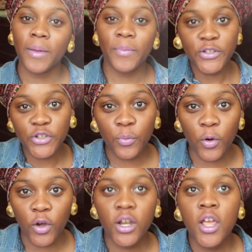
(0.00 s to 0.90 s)
My picture
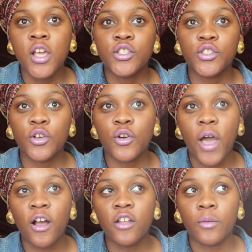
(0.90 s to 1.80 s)
won, so
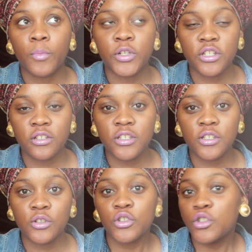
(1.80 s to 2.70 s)
I got the opportunity to